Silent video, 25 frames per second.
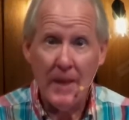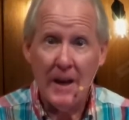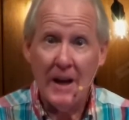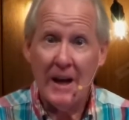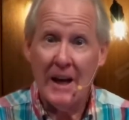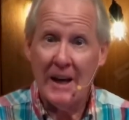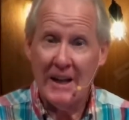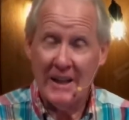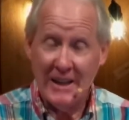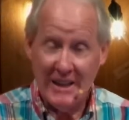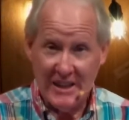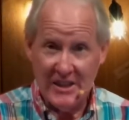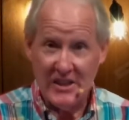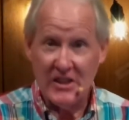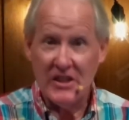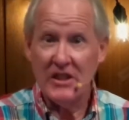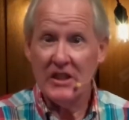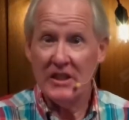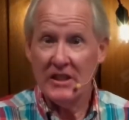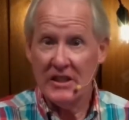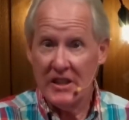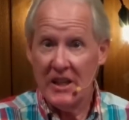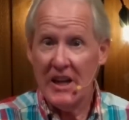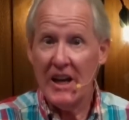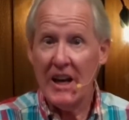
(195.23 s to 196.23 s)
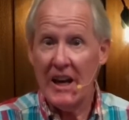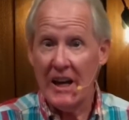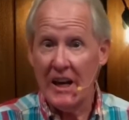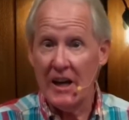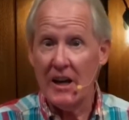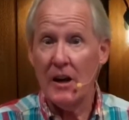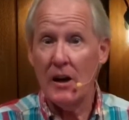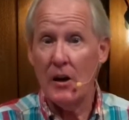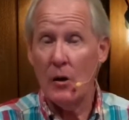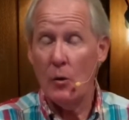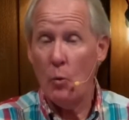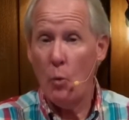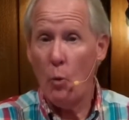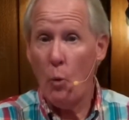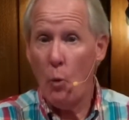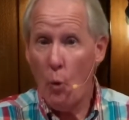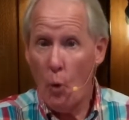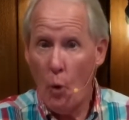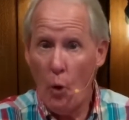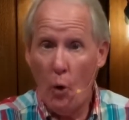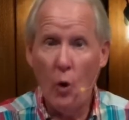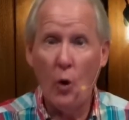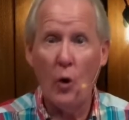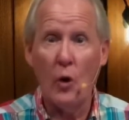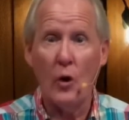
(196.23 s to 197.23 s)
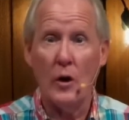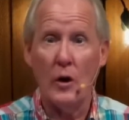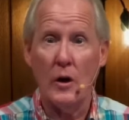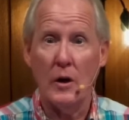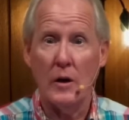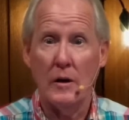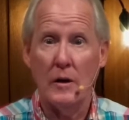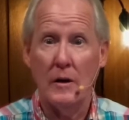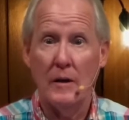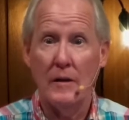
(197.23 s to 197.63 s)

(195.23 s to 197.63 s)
and it did take a war